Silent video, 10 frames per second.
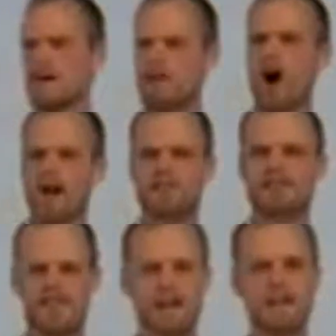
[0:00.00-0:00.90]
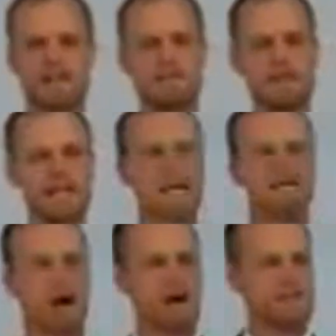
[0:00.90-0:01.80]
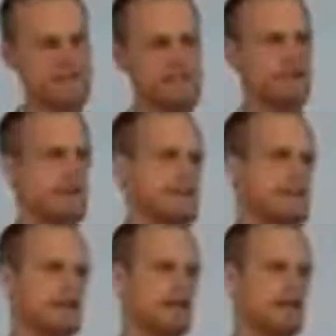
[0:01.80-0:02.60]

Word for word: the hostility, the beginning of the hostility